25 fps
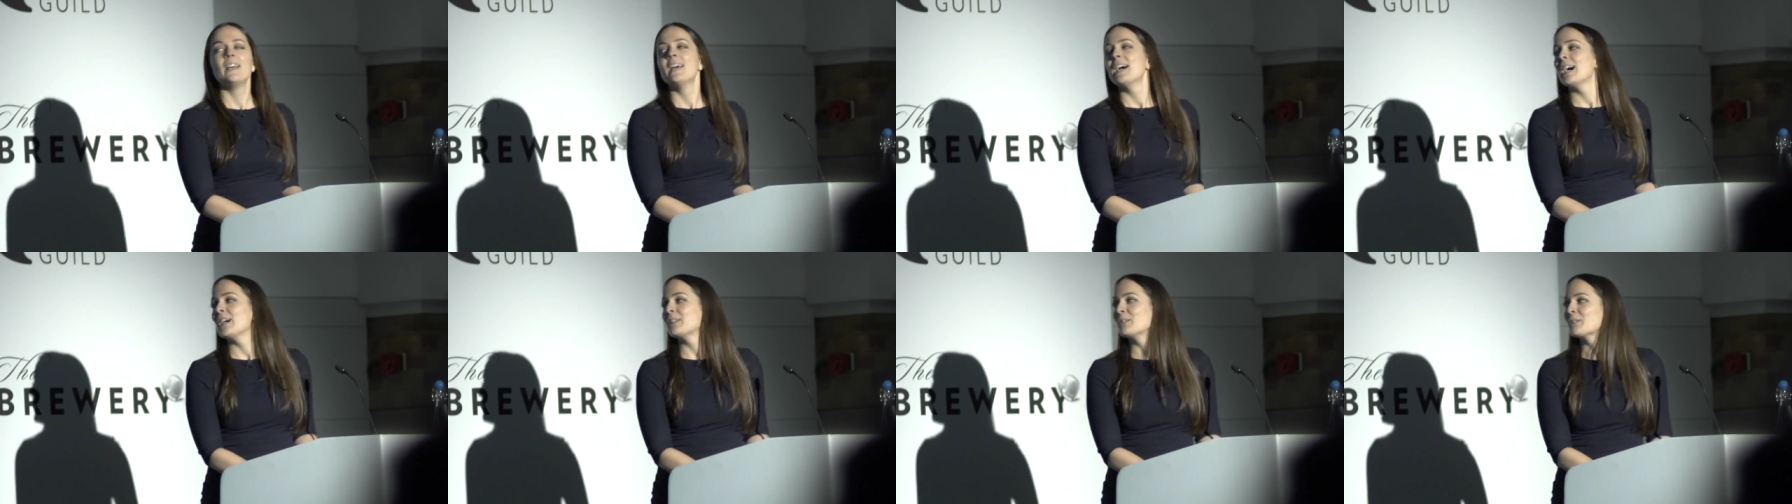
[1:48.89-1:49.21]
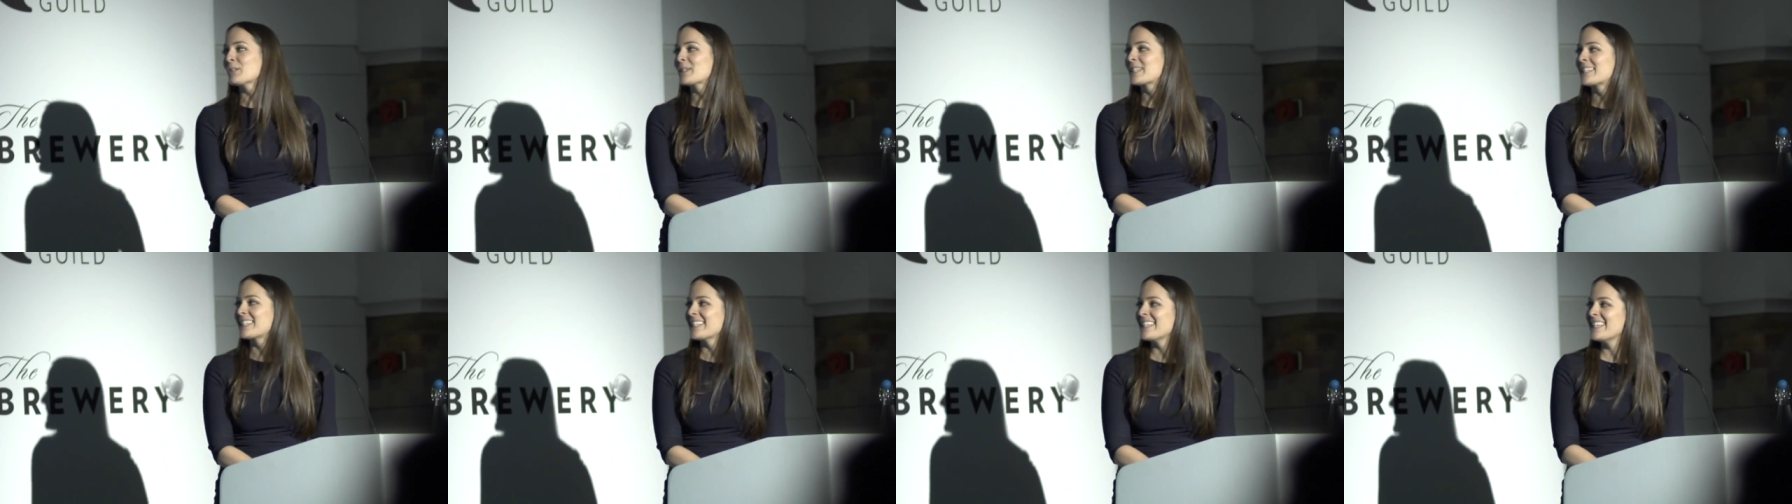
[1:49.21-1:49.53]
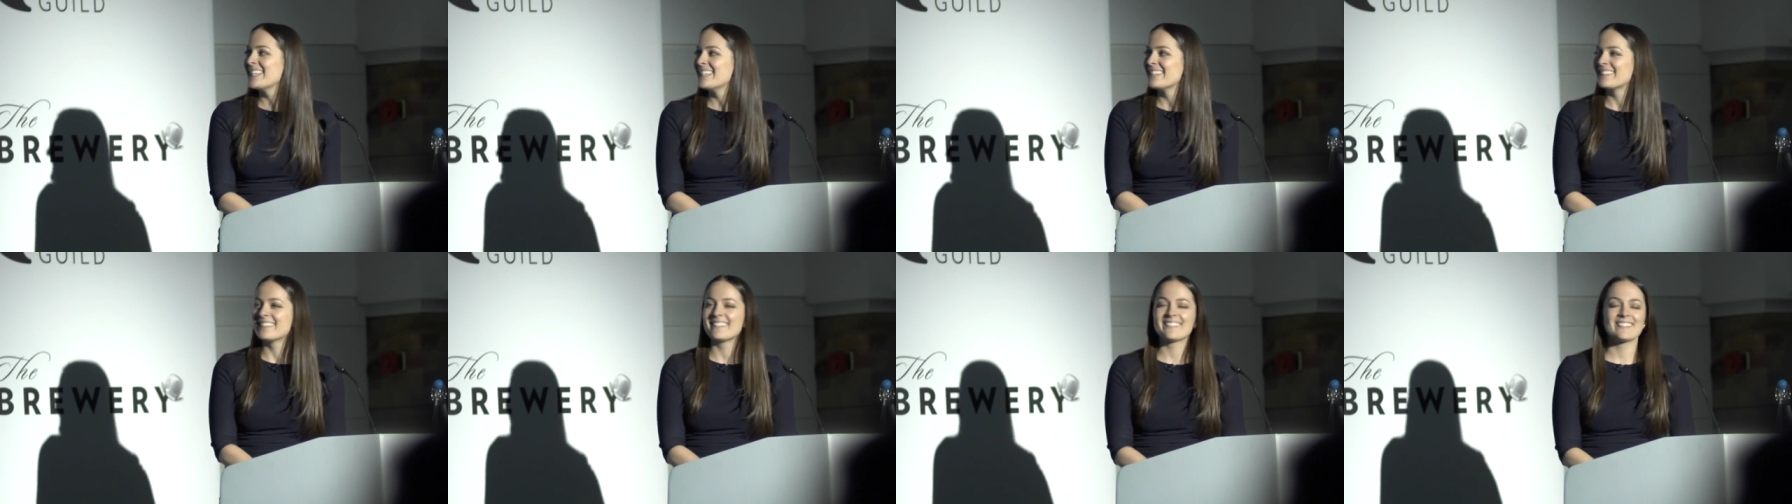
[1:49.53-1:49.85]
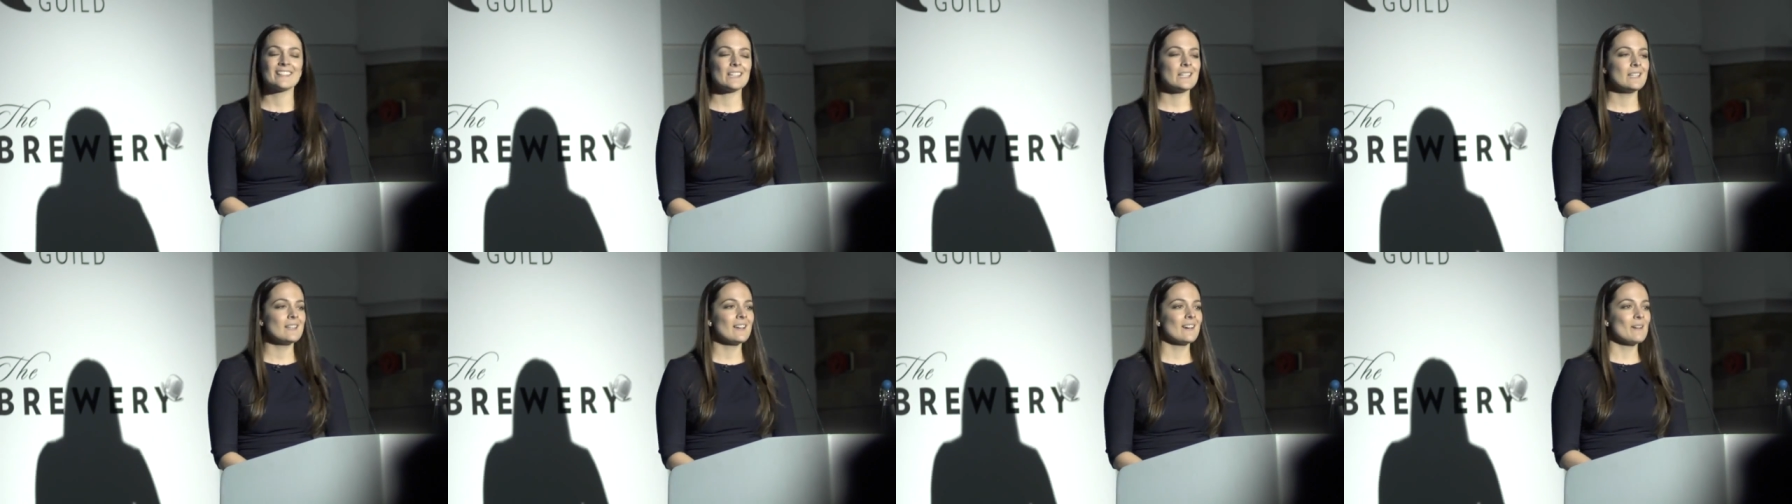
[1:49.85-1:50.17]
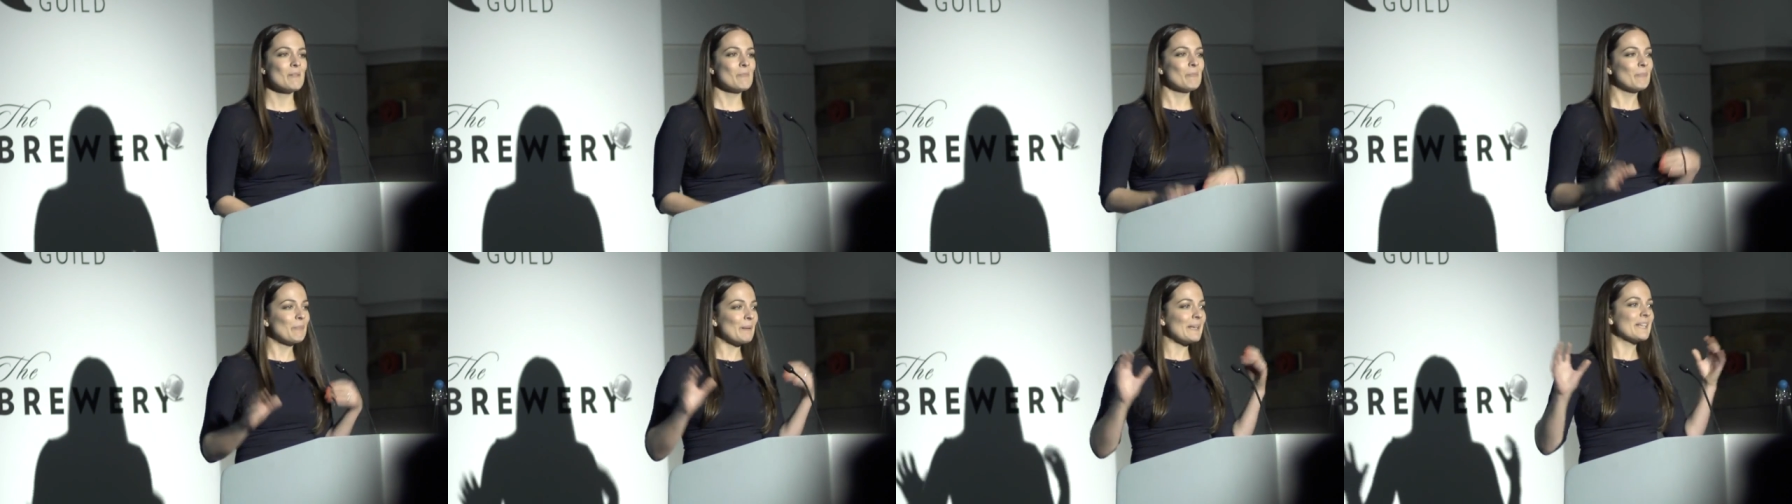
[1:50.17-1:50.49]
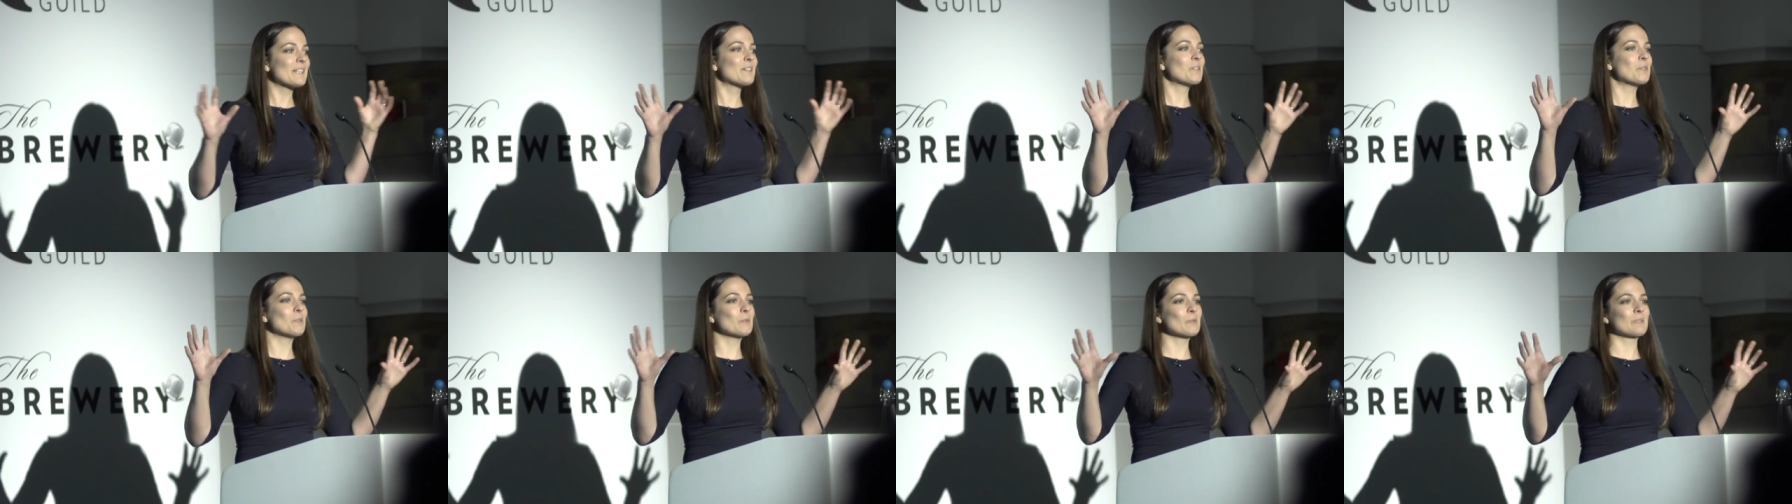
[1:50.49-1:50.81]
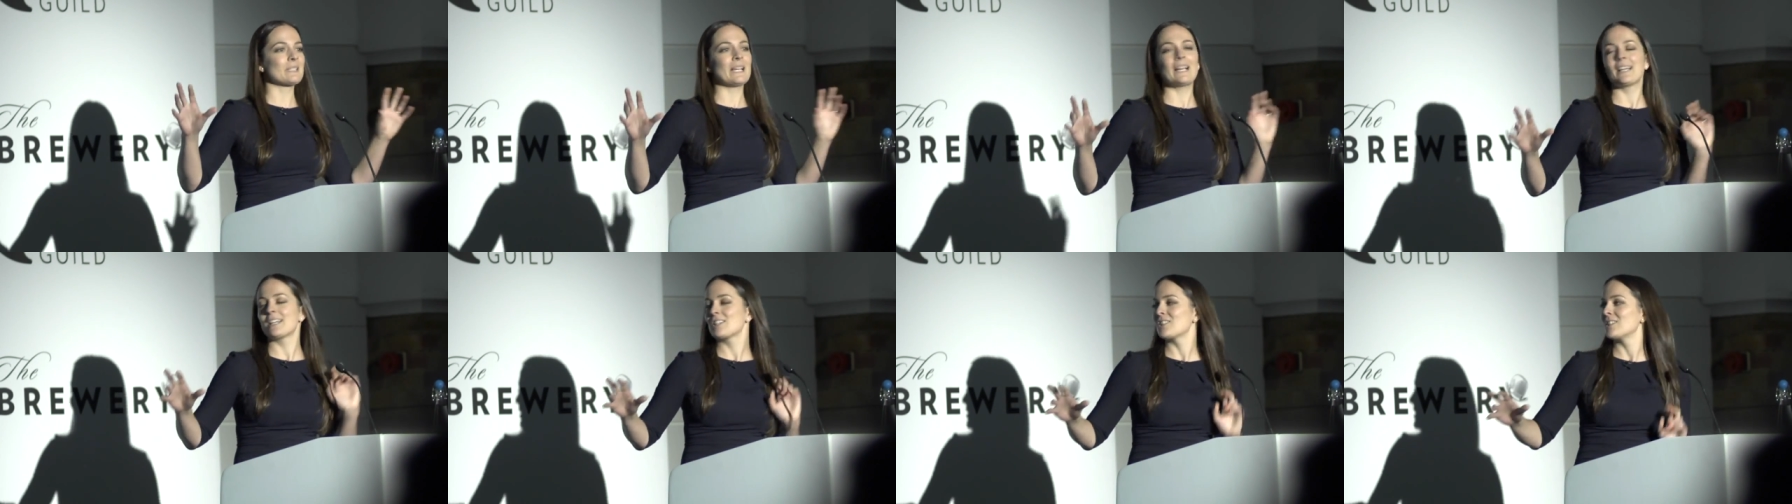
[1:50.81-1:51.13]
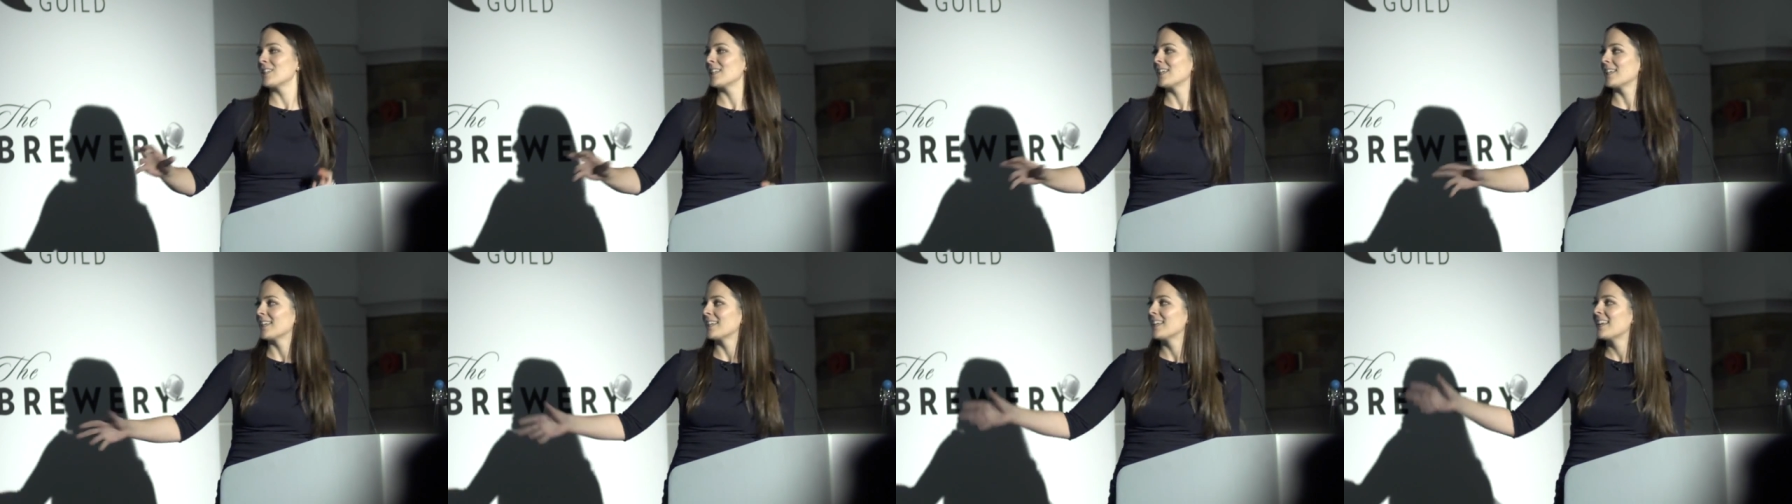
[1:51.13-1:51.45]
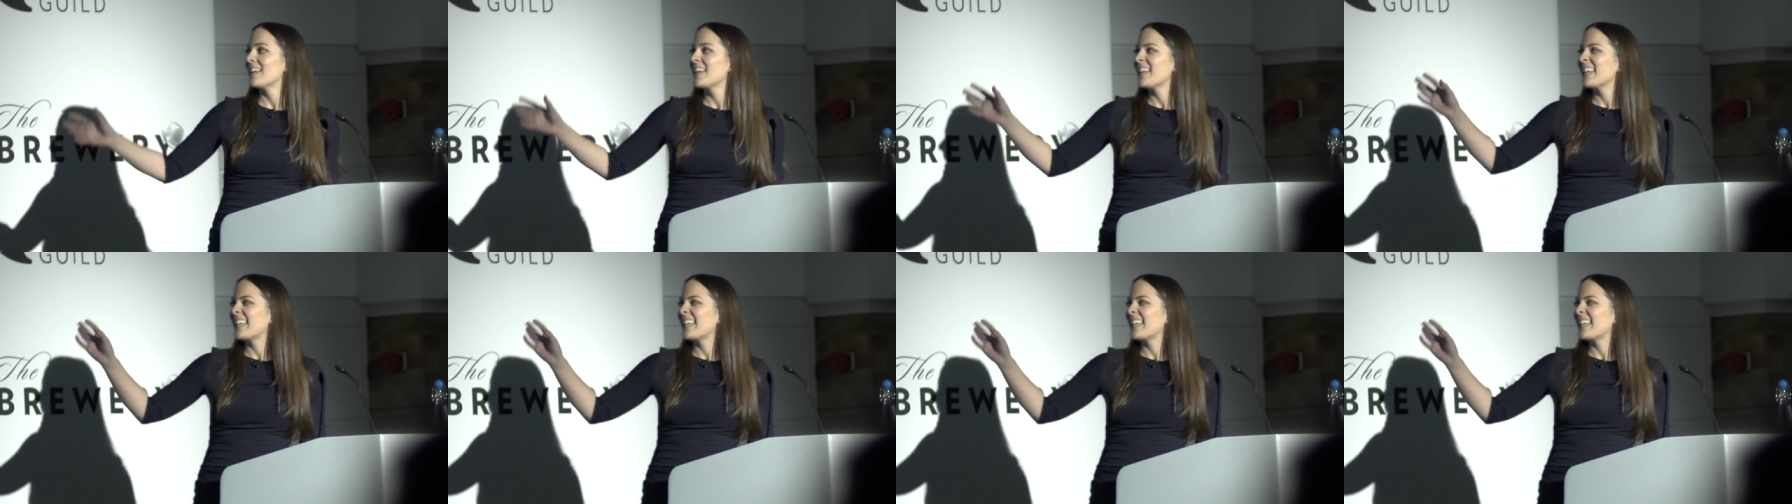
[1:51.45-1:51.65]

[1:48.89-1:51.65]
And you'll see that the big call to action here,